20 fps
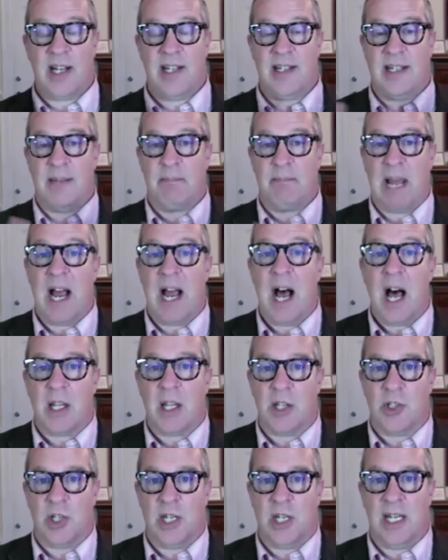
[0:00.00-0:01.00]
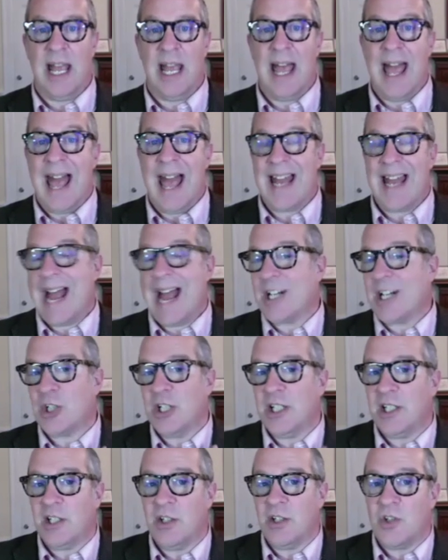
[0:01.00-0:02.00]
and social studies and biology,
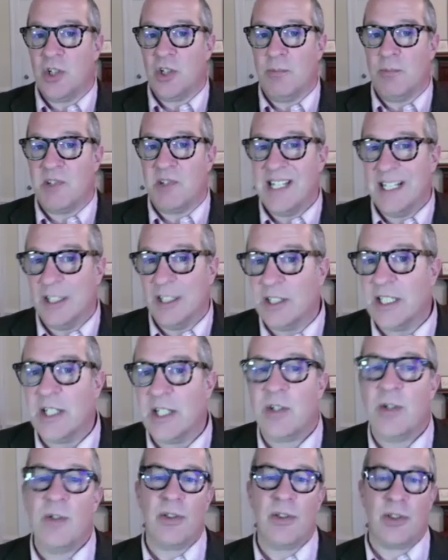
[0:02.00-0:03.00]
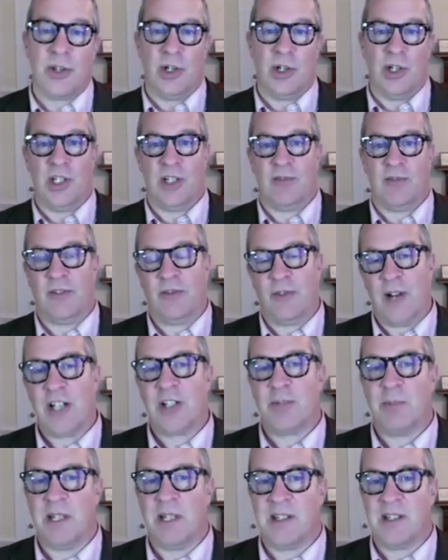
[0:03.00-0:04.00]
and actually consumes nearly 2/3
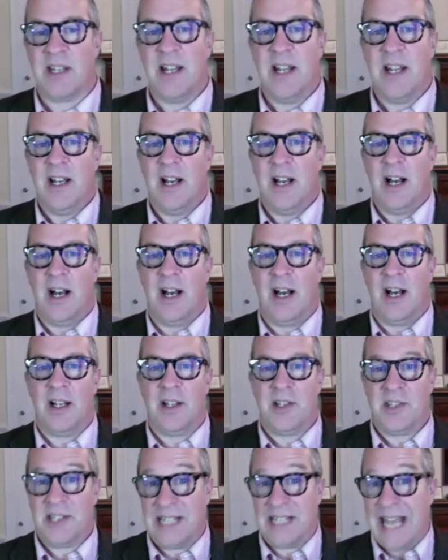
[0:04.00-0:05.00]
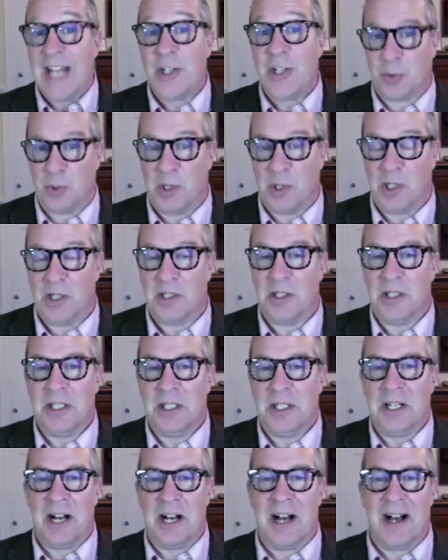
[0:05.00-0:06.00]
of a freshman's schedule.
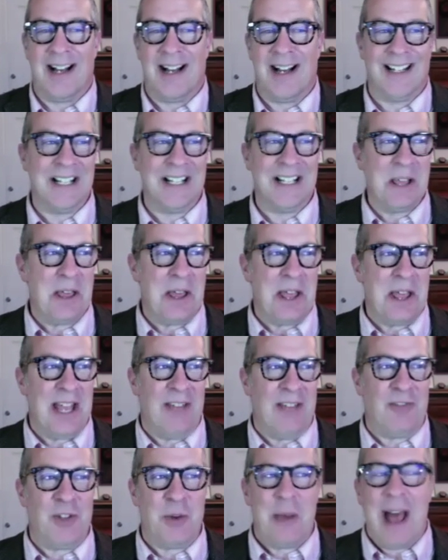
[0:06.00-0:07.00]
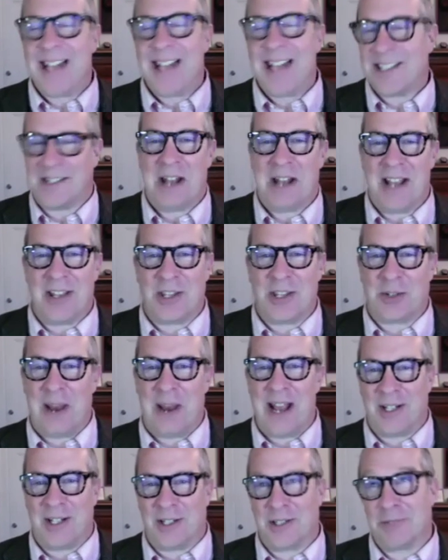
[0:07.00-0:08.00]
If you ask a 9th
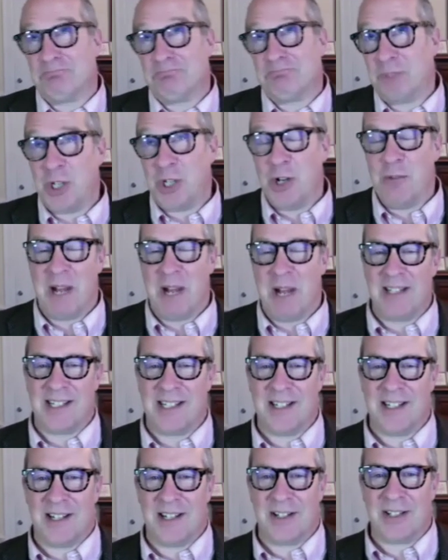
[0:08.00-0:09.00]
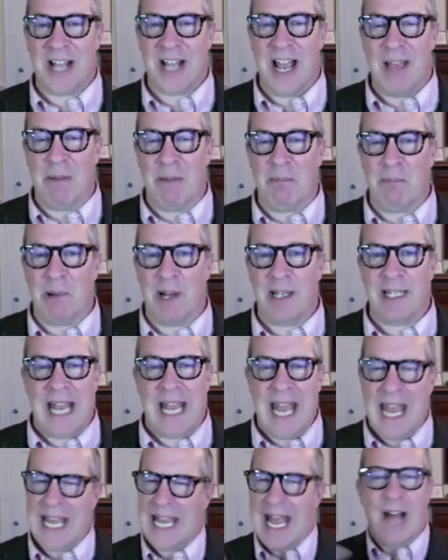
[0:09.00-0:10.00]
grader 2 months into their time at Putney,
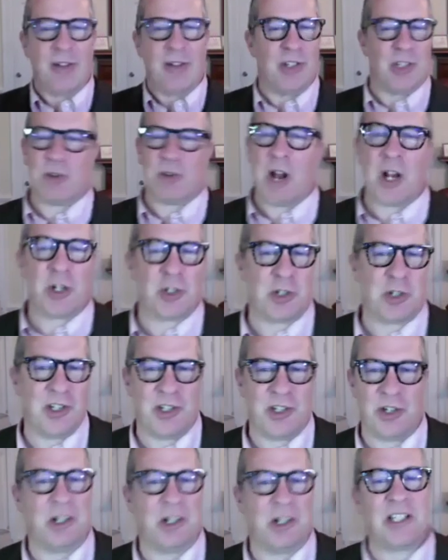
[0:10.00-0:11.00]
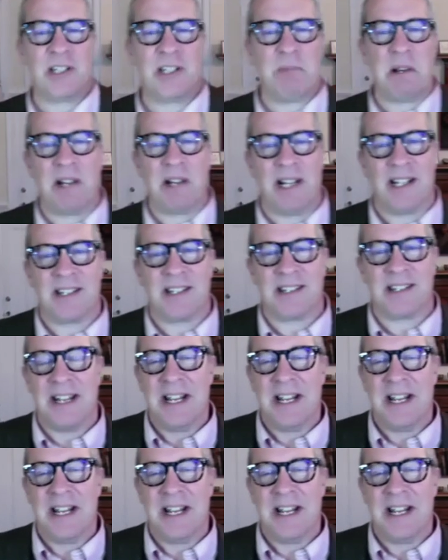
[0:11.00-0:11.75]
hey, how structured is your experience?